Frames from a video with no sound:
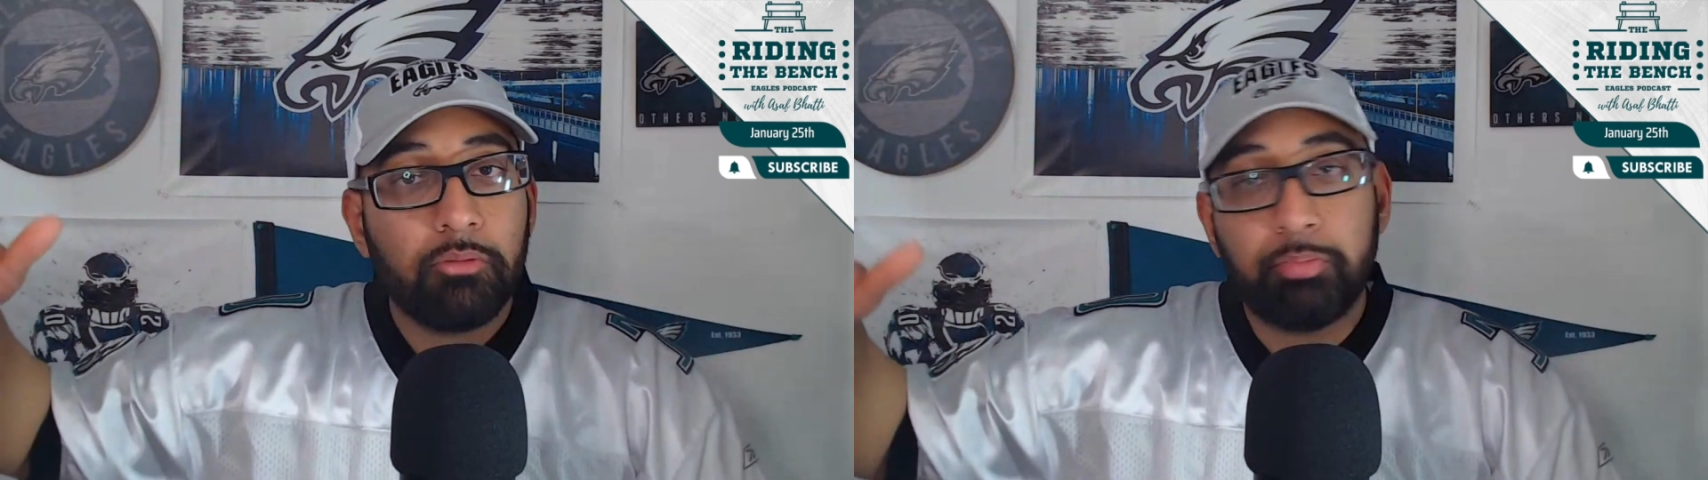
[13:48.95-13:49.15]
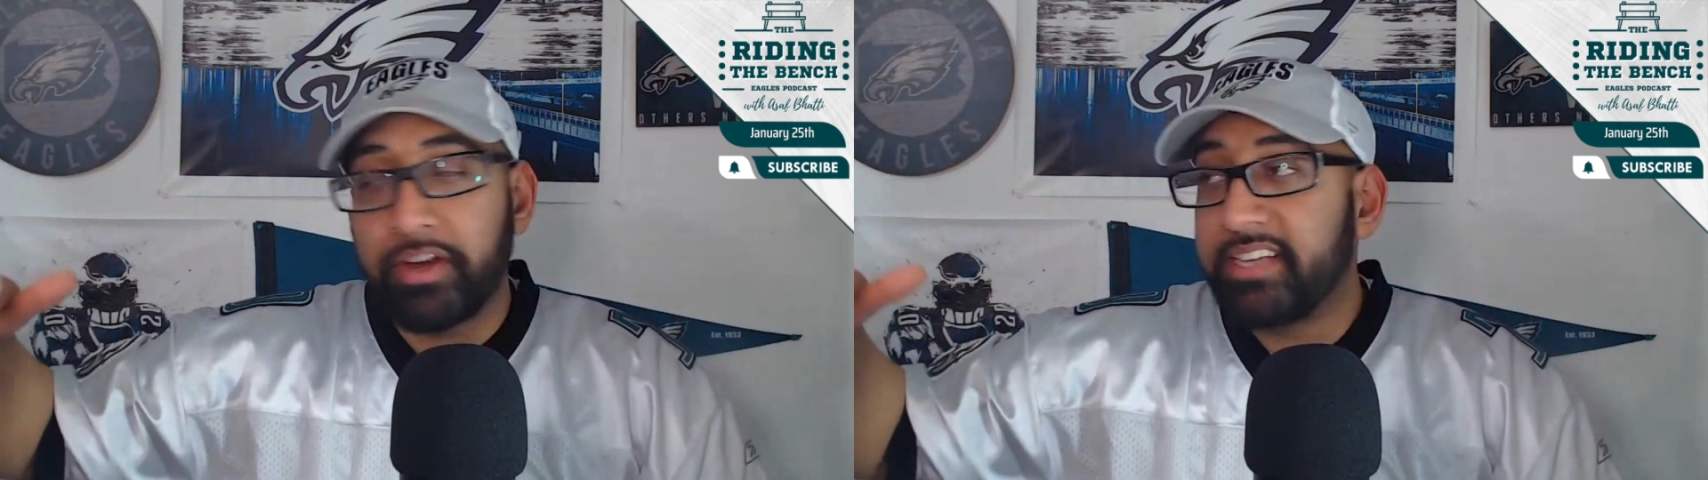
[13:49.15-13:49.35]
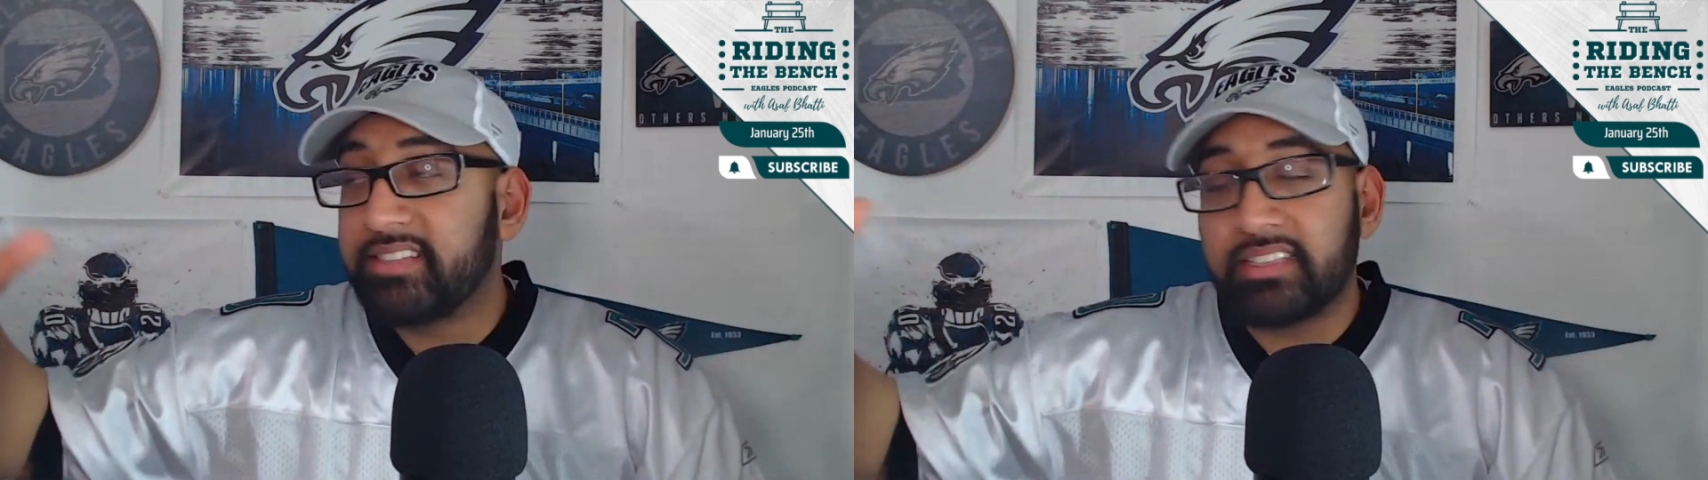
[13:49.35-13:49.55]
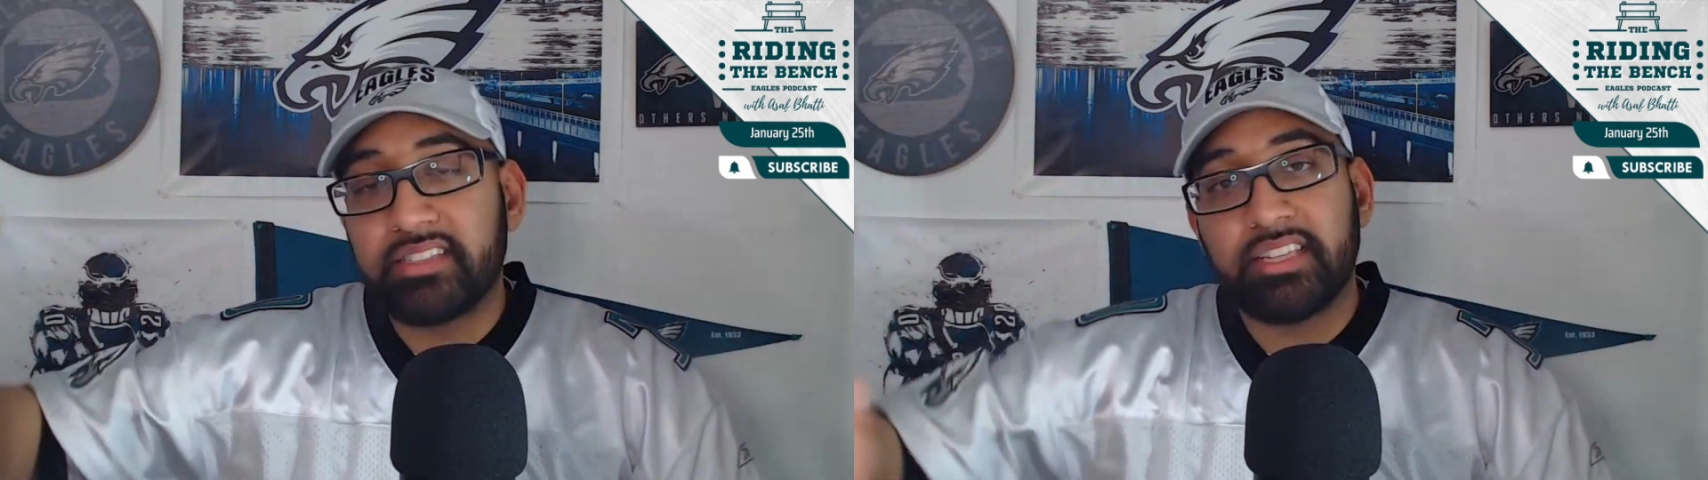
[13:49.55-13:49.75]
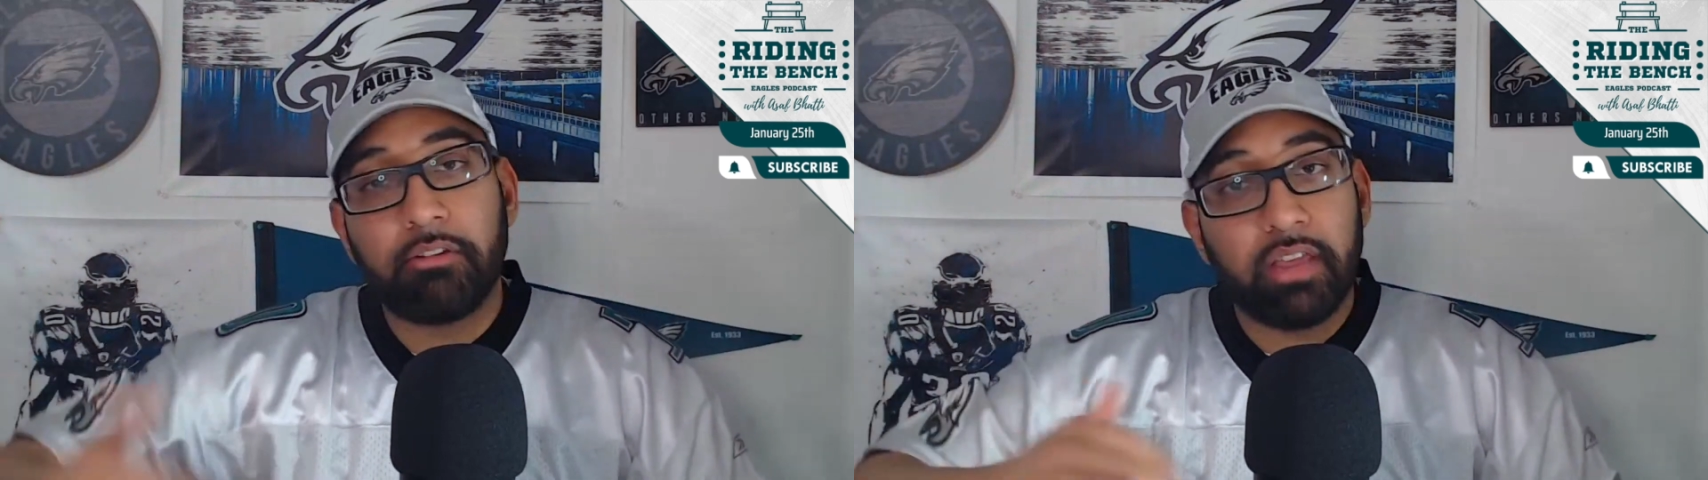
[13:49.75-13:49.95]
brings in
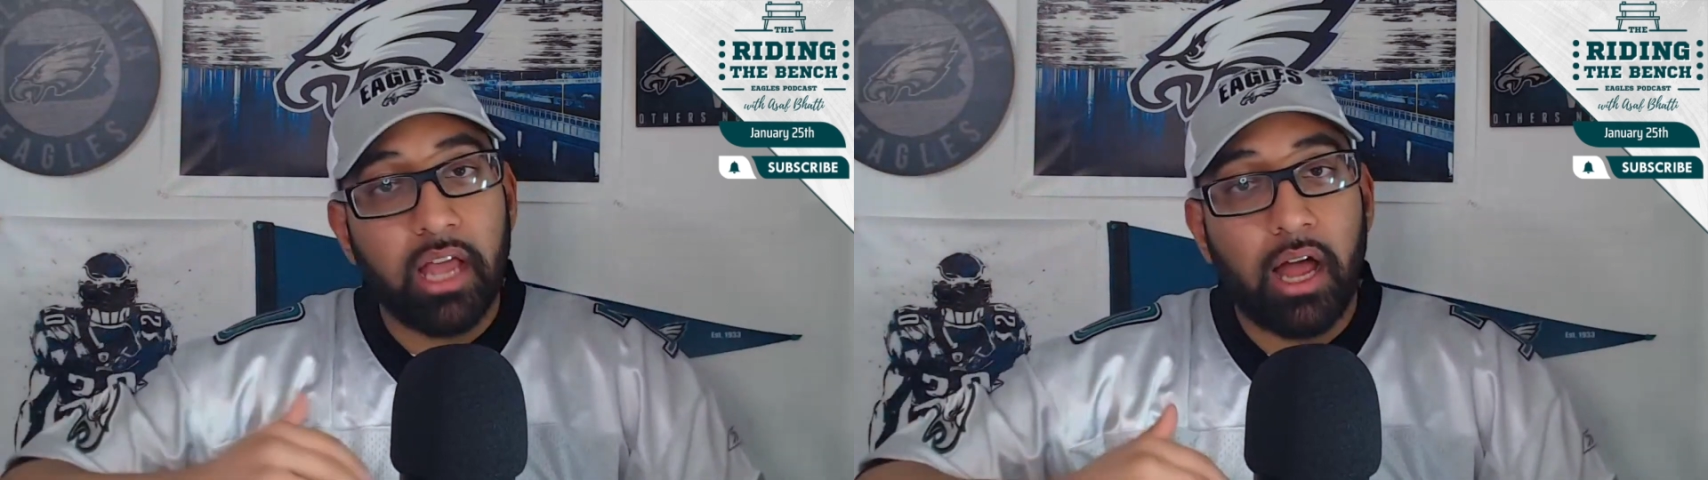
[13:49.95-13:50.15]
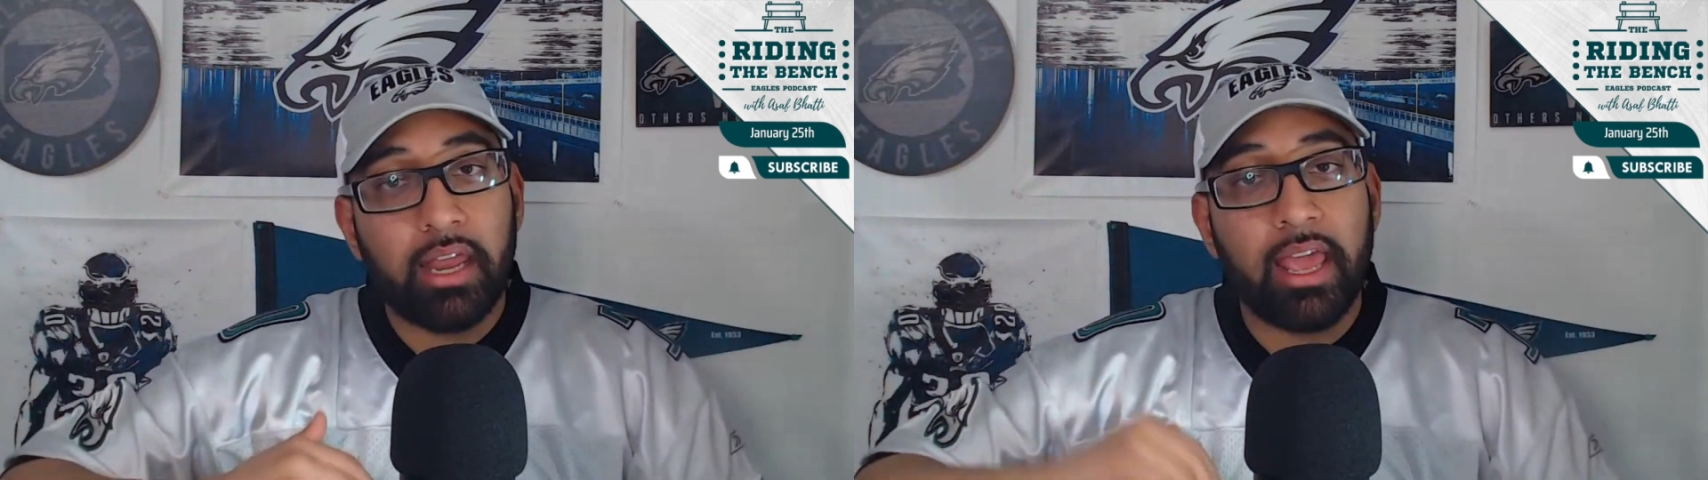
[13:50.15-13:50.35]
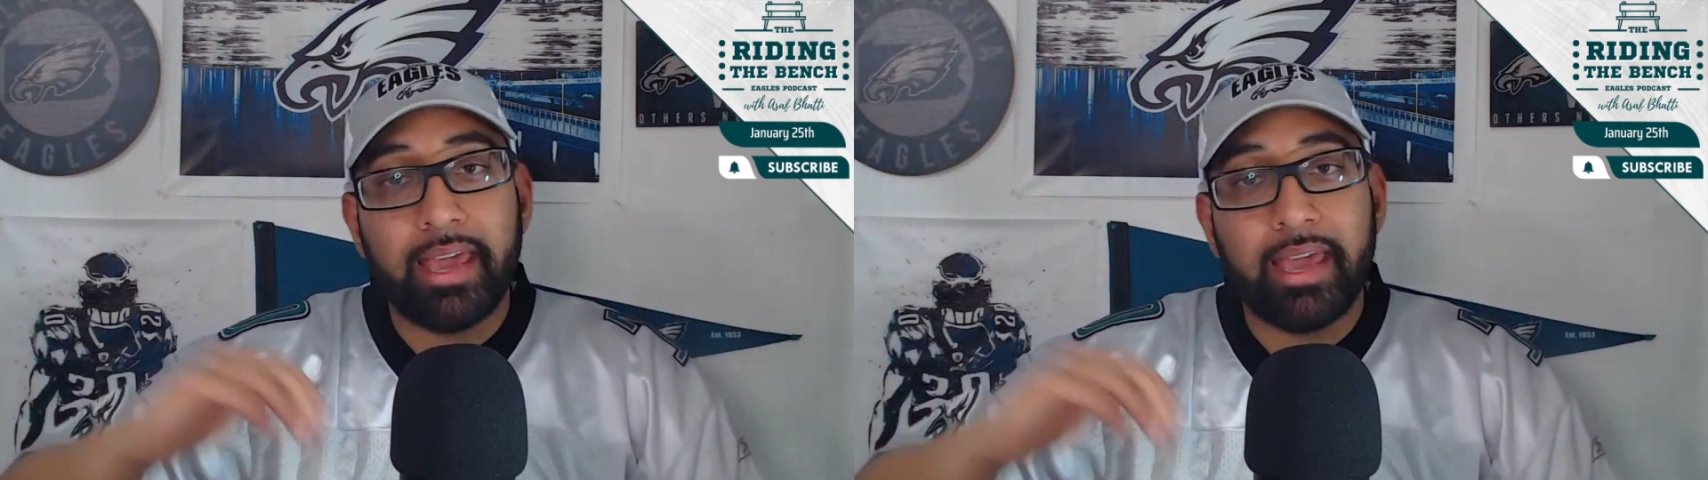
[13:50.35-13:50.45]
Sirianni,